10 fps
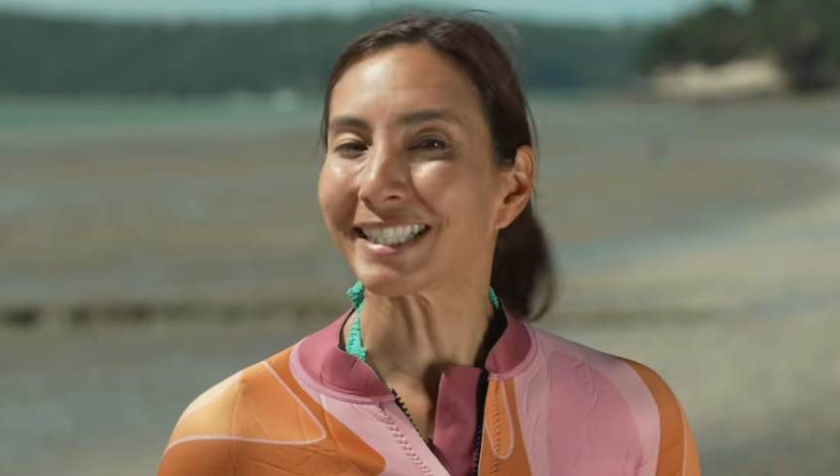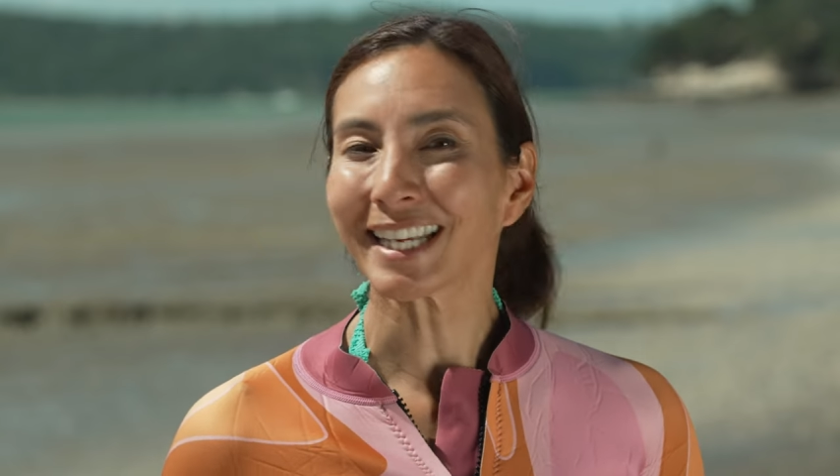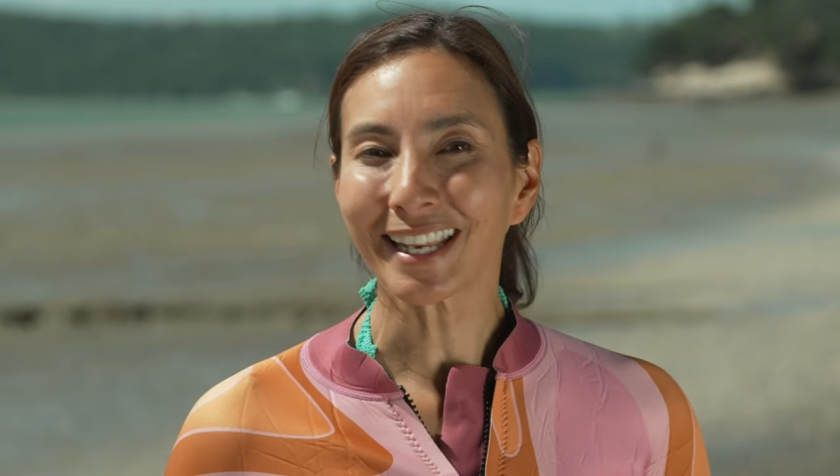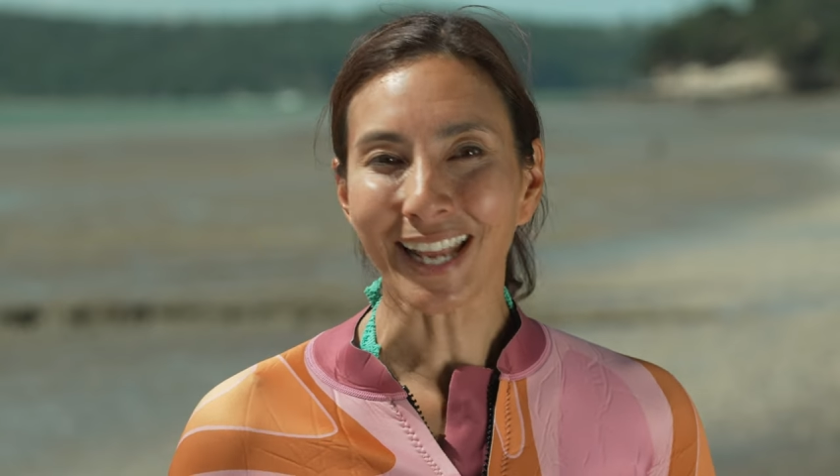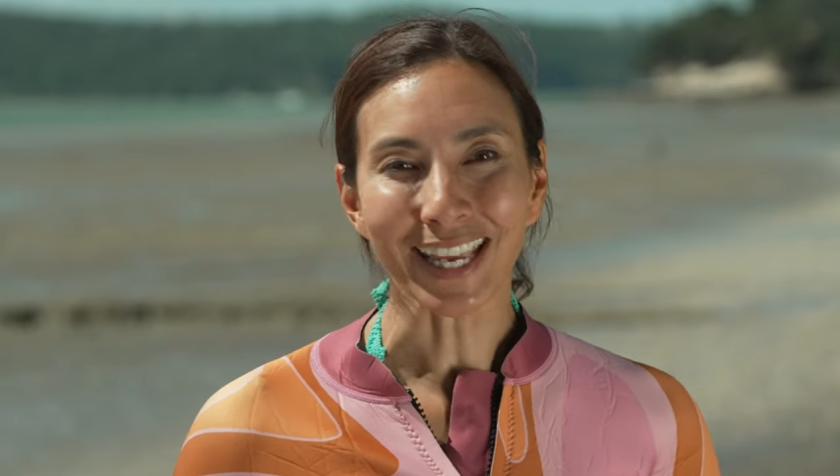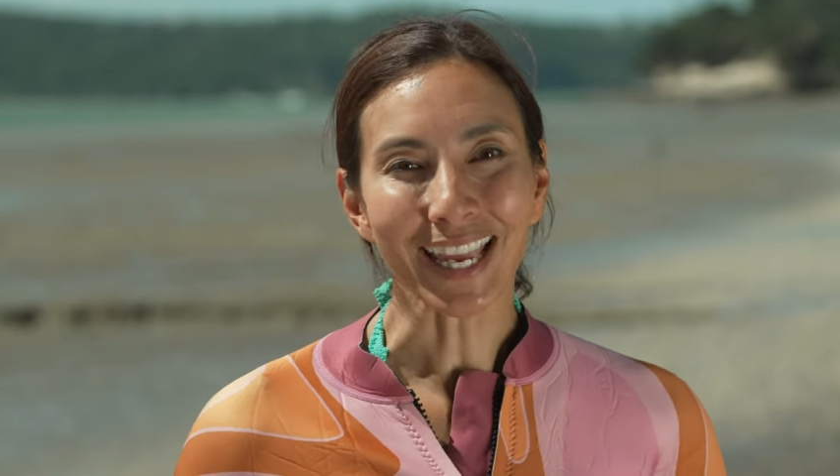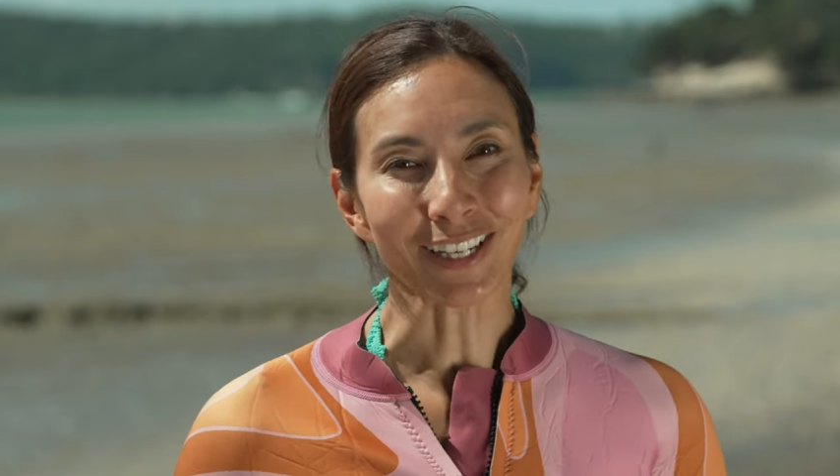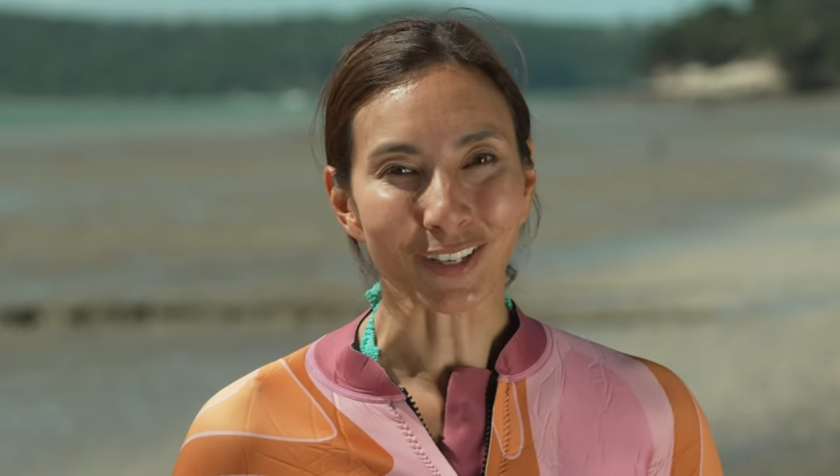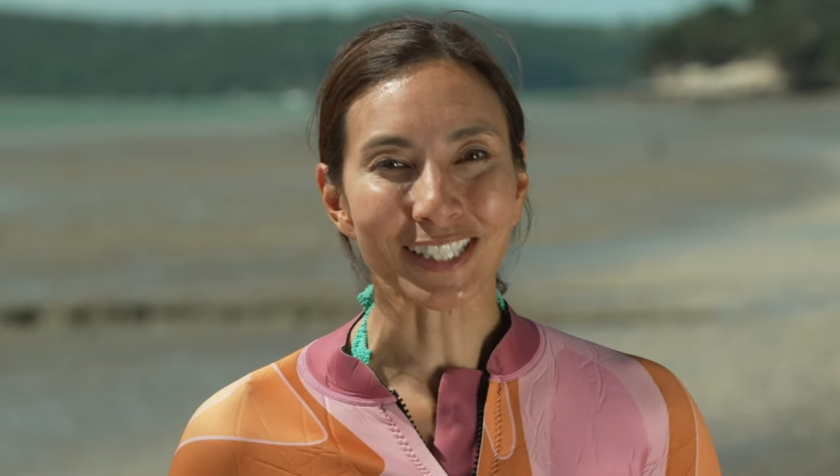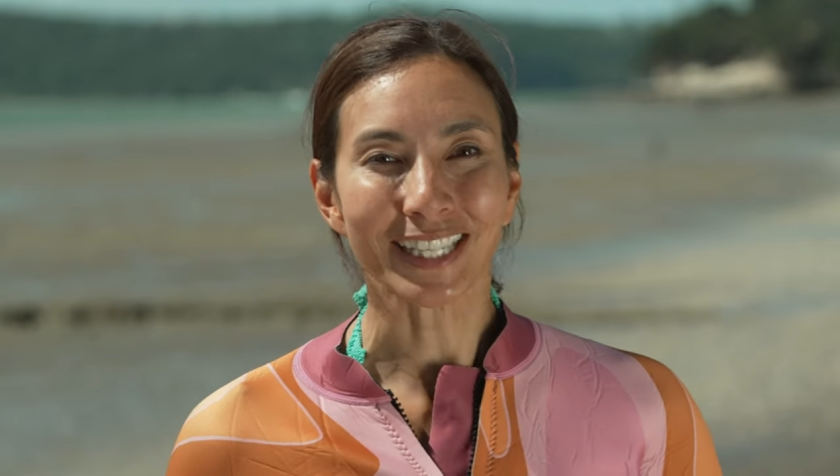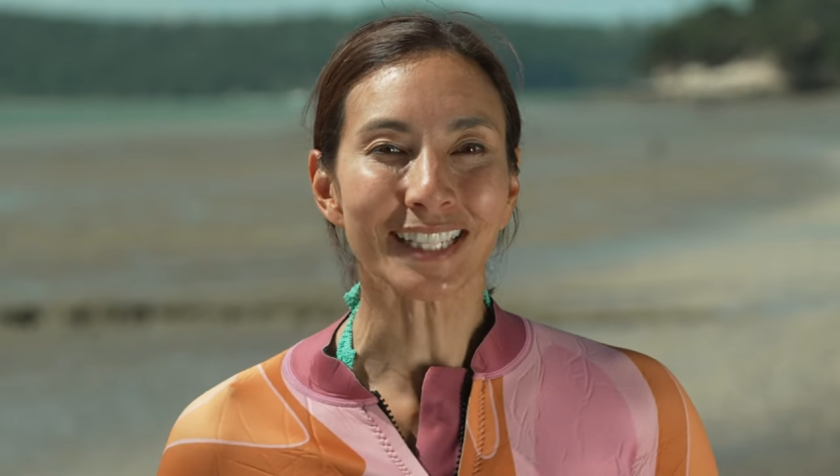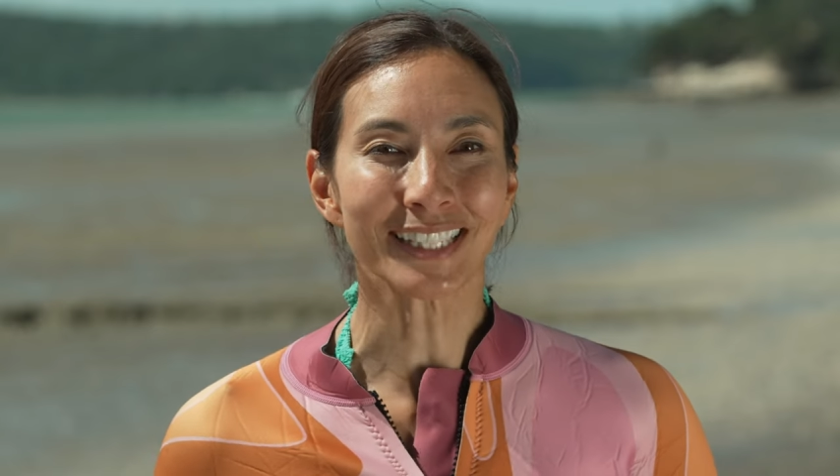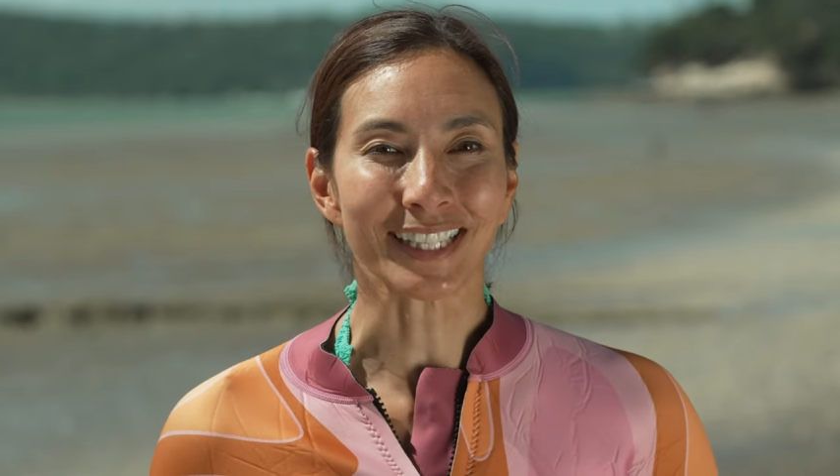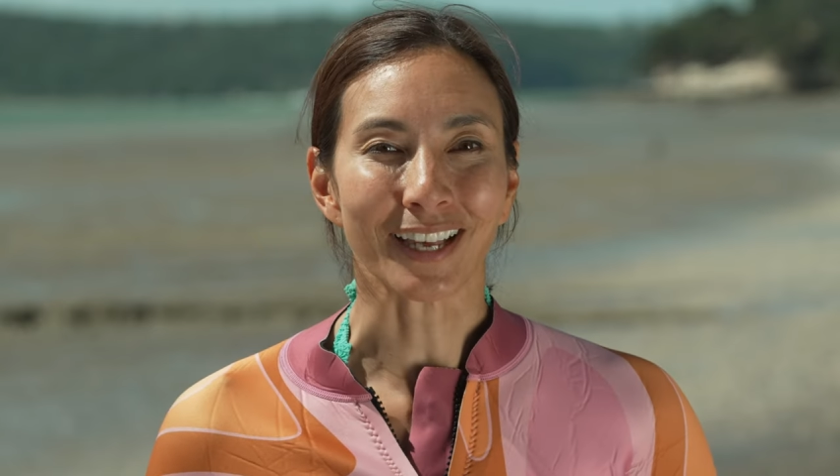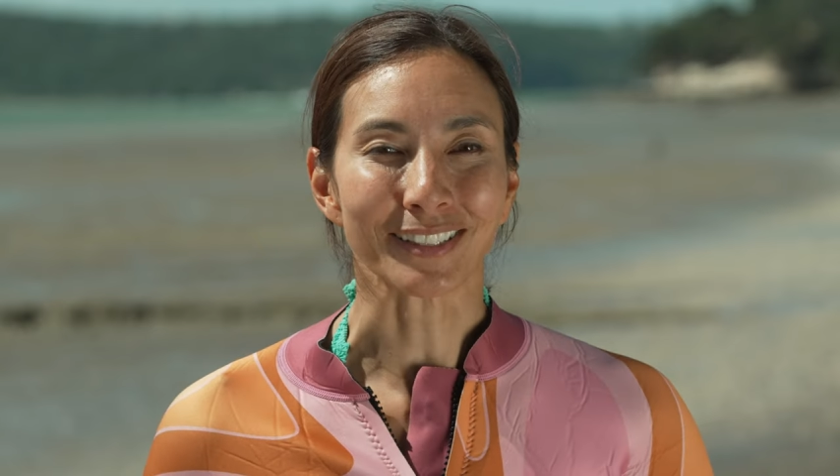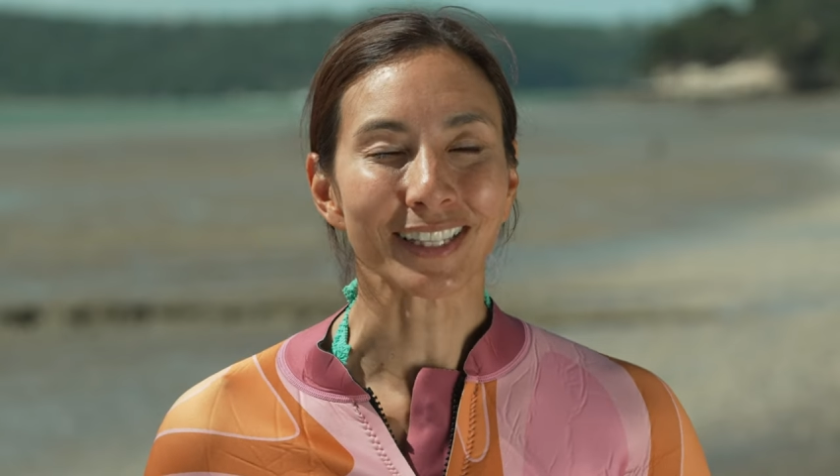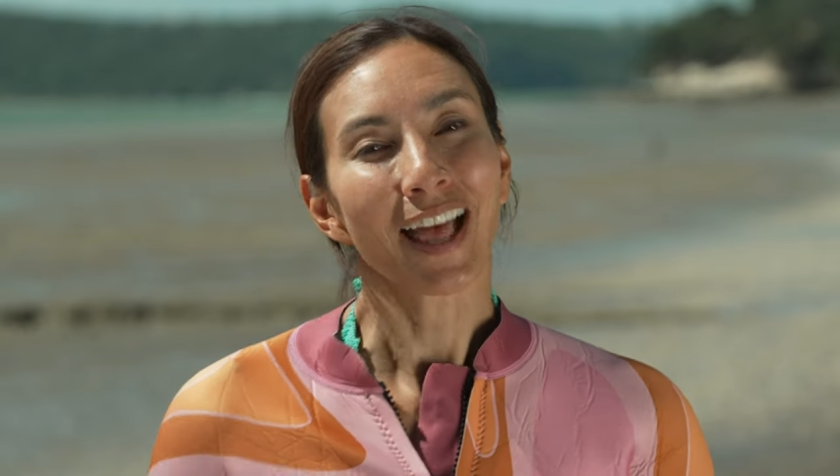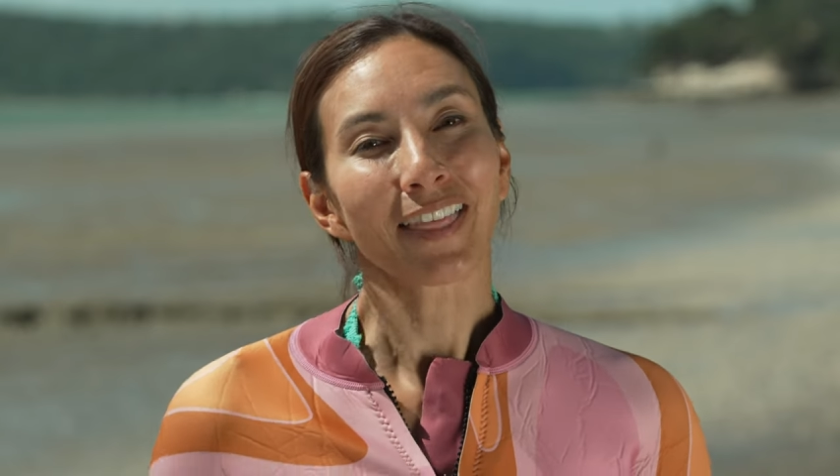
DNA in our skin cells.